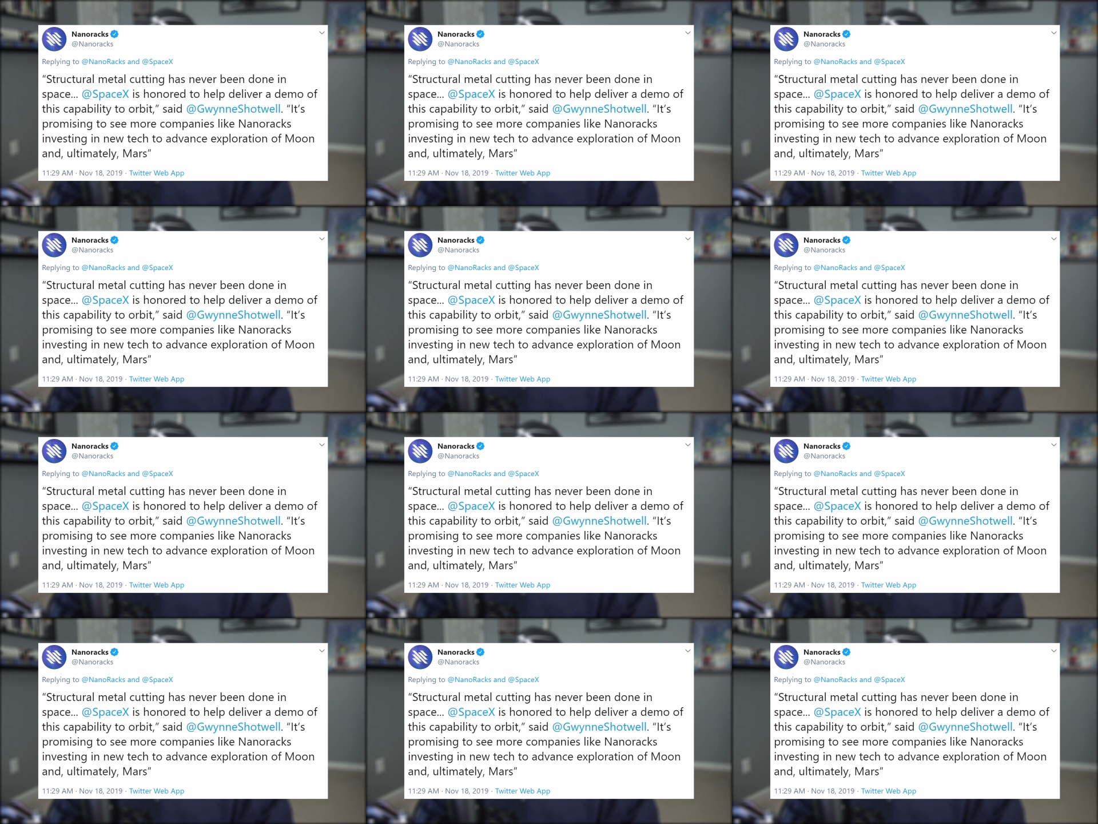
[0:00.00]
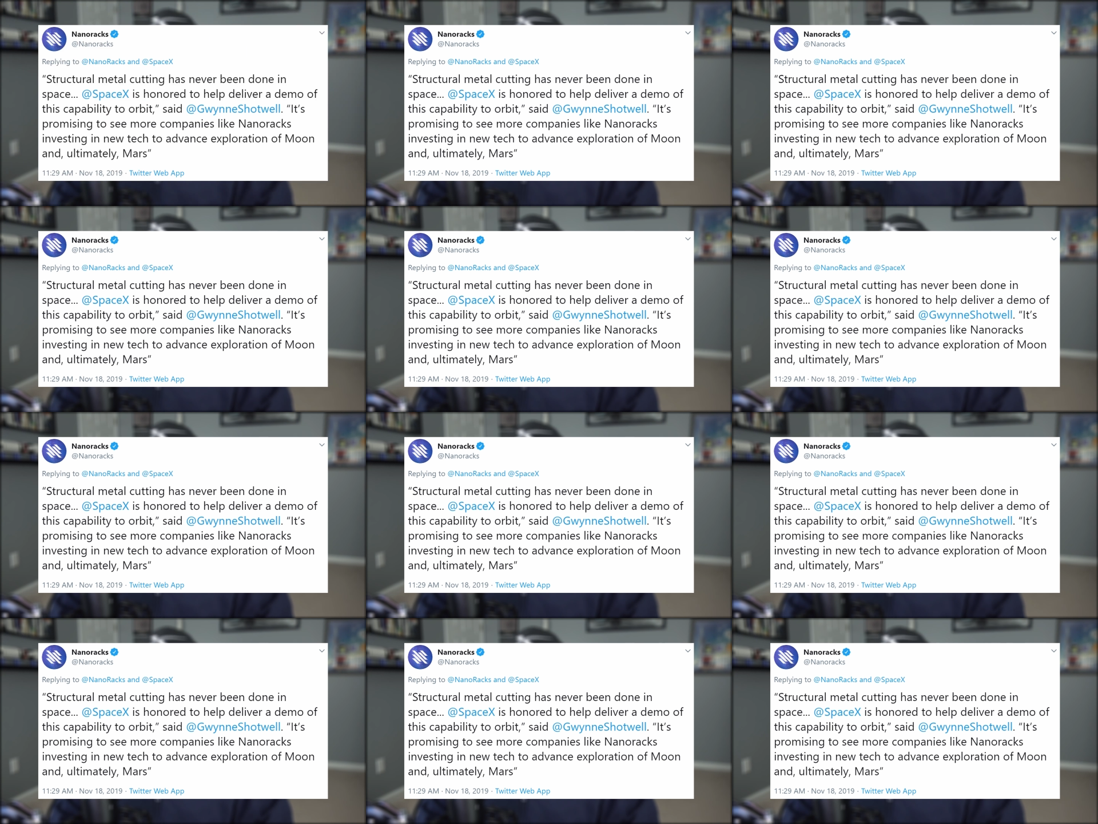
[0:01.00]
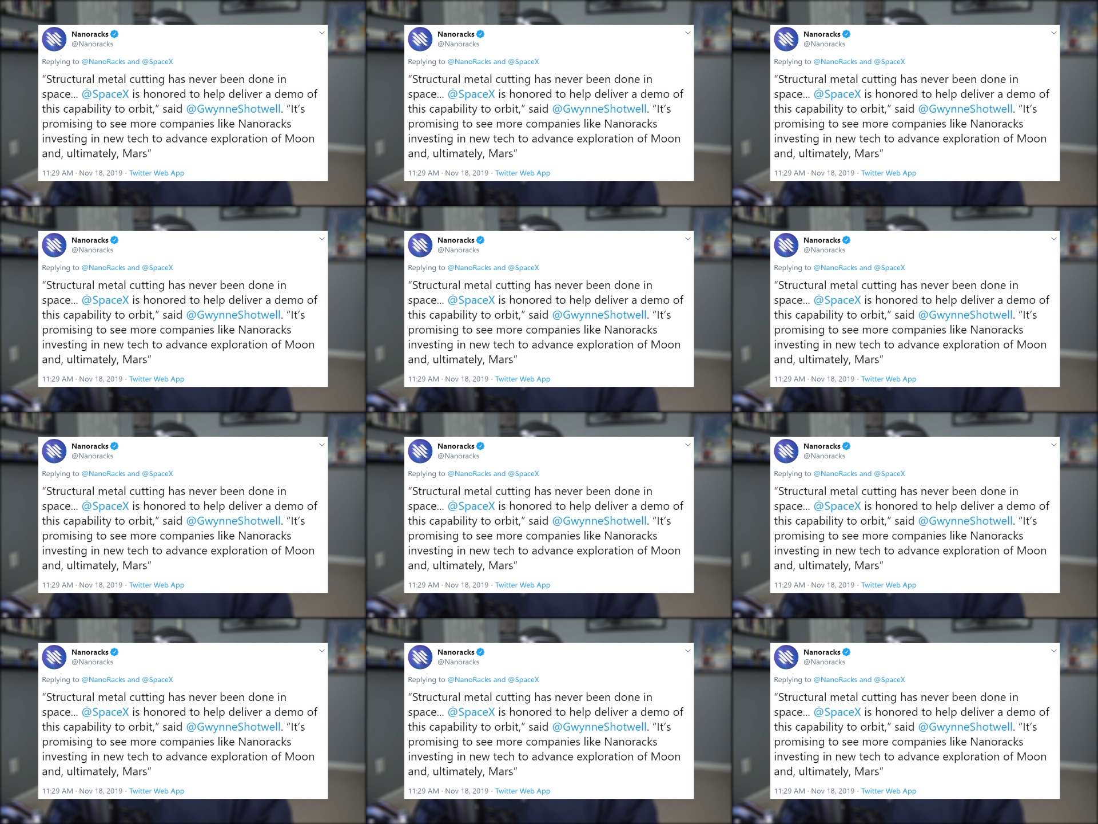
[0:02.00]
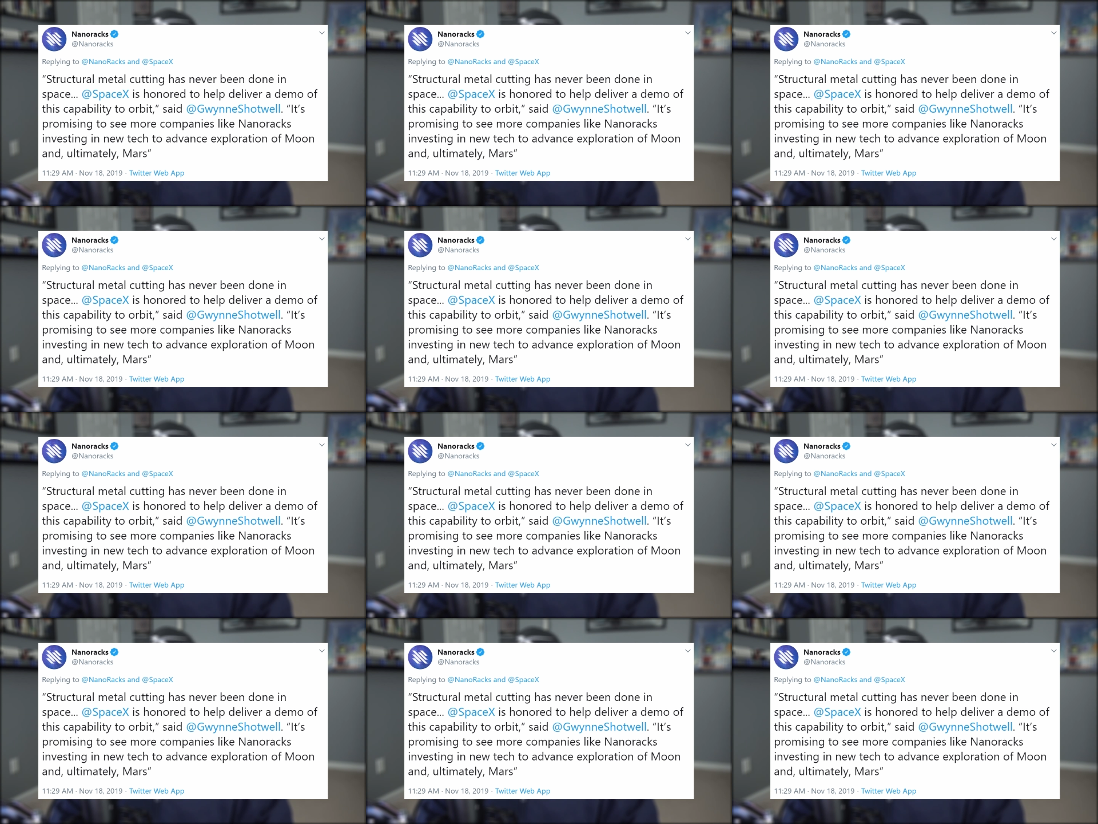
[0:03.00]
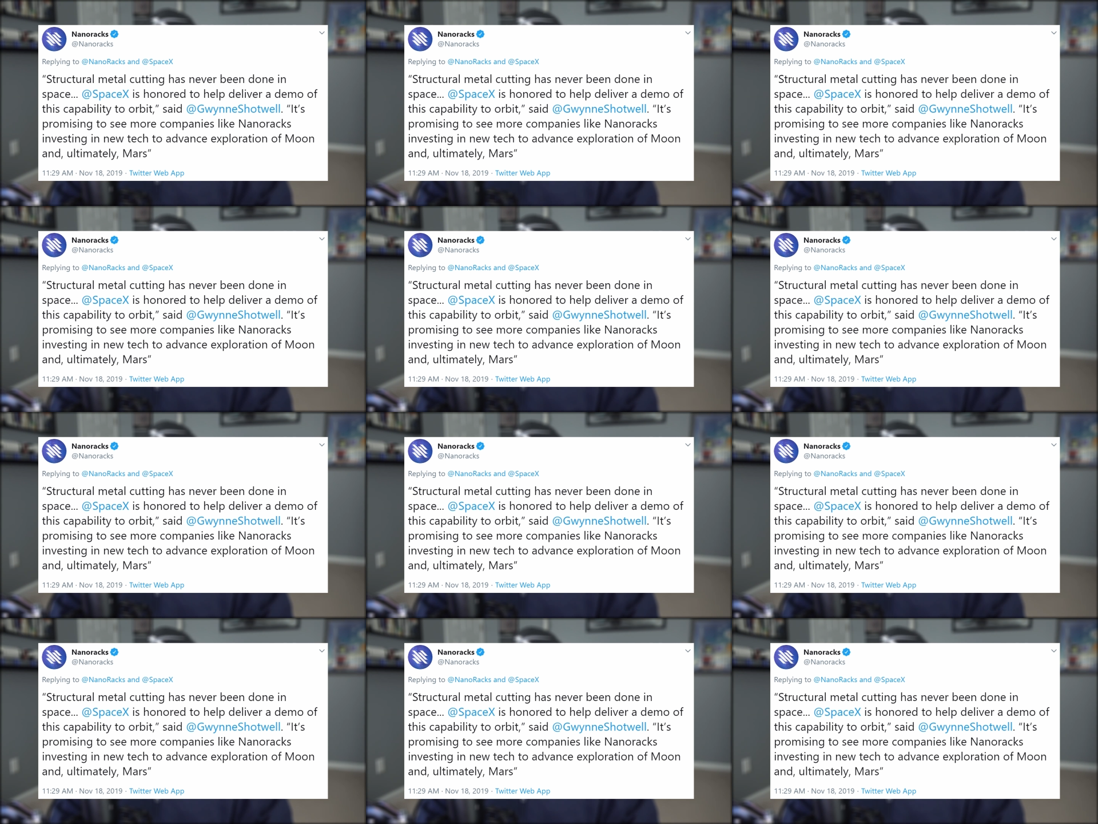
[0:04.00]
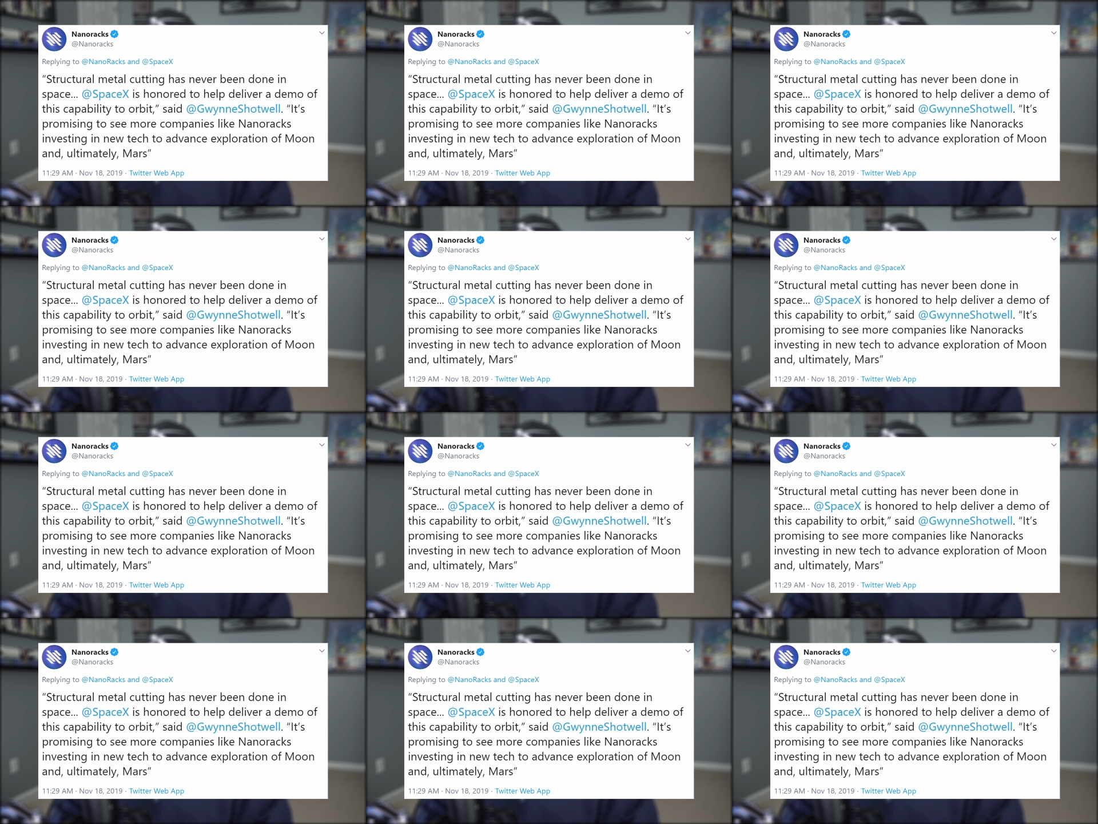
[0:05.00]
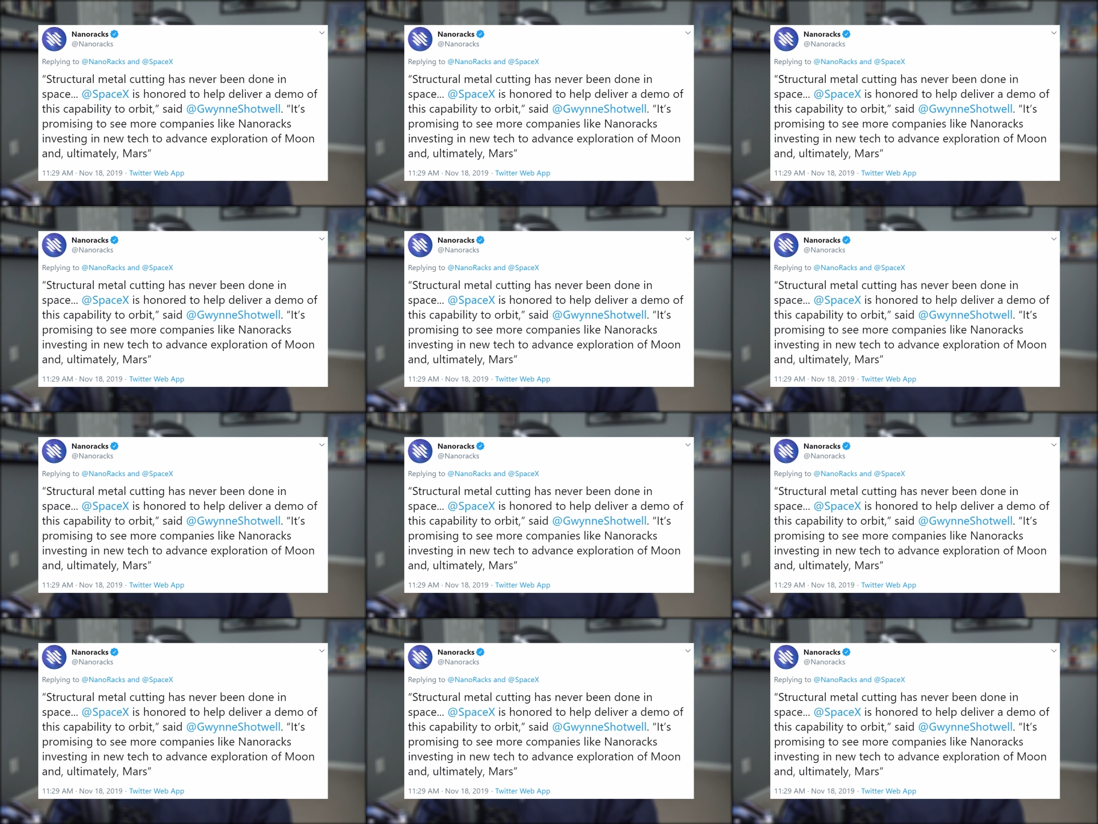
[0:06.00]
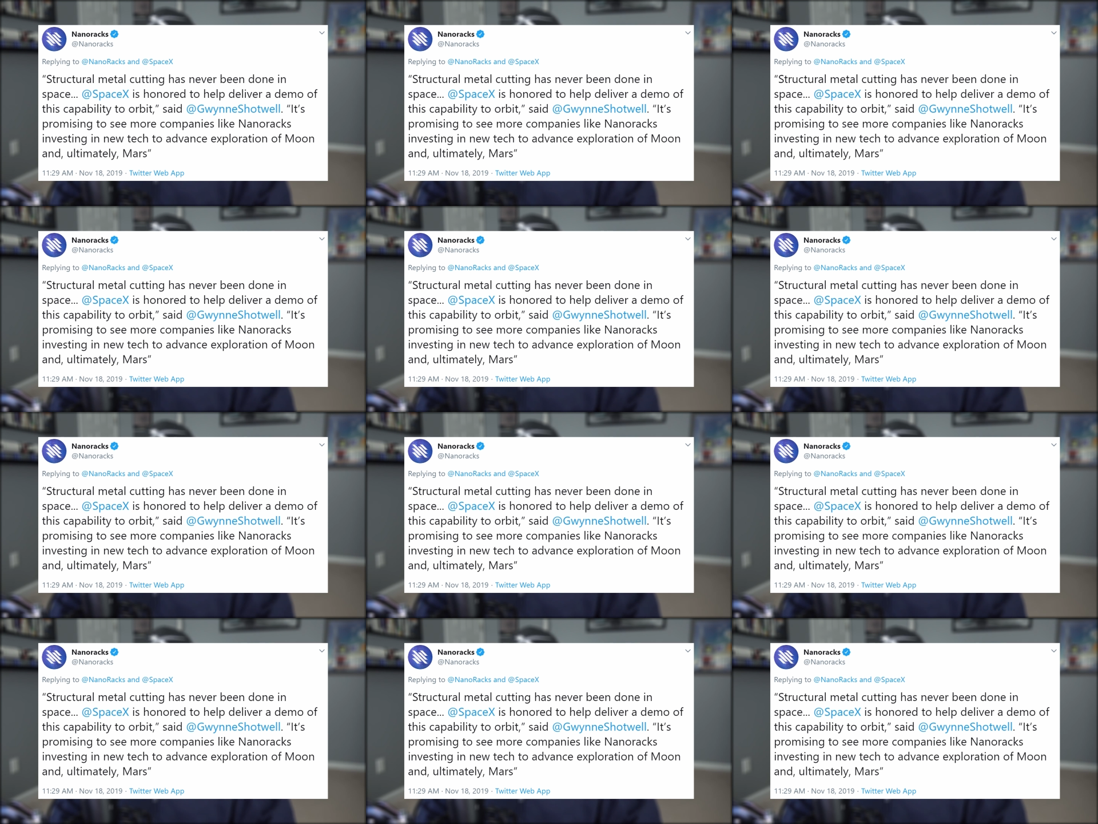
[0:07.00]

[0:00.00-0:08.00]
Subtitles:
(no speaker visible)